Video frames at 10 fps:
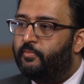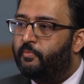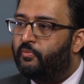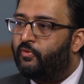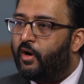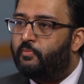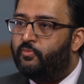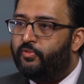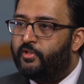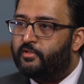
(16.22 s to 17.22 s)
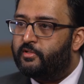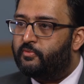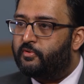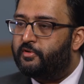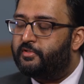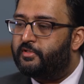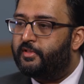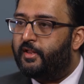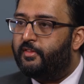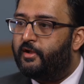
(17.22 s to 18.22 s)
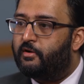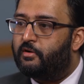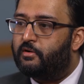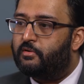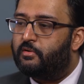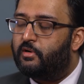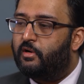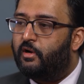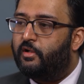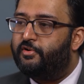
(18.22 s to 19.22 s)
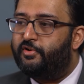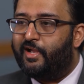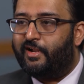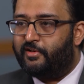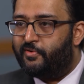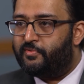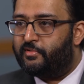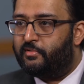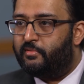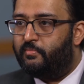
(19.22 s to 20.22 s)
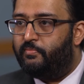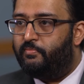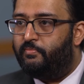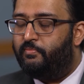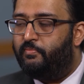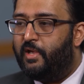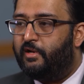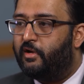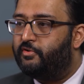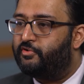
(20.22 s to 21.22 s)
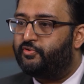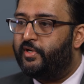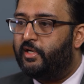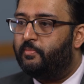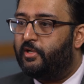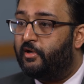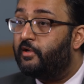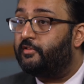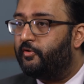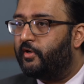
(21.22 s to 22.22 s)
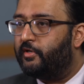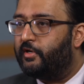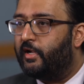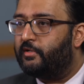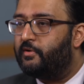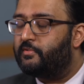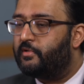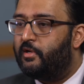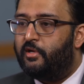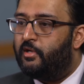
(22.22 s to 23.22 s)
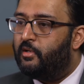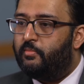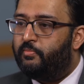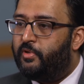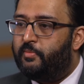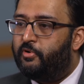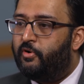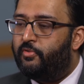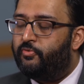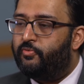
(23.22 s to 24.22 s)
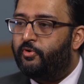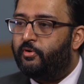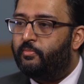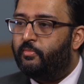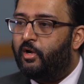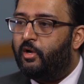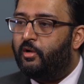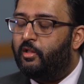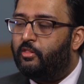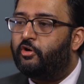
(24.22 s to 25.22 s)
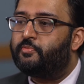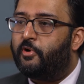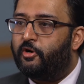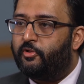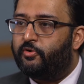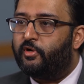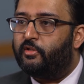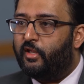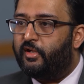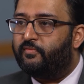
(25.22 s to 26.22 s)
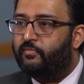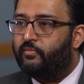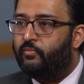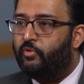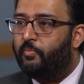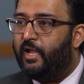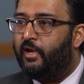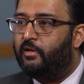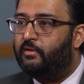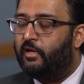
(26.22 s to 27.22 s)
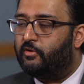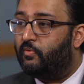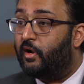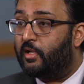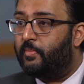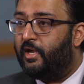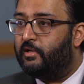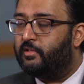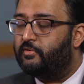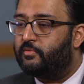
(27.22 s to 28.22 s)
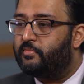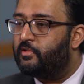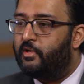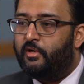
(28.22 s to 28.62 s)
The problem with these disorders is that they are underdiagnosed and undertreated because they're underdiagnosed. People go through a large part of their adult life with pain and chronic pain syndromes,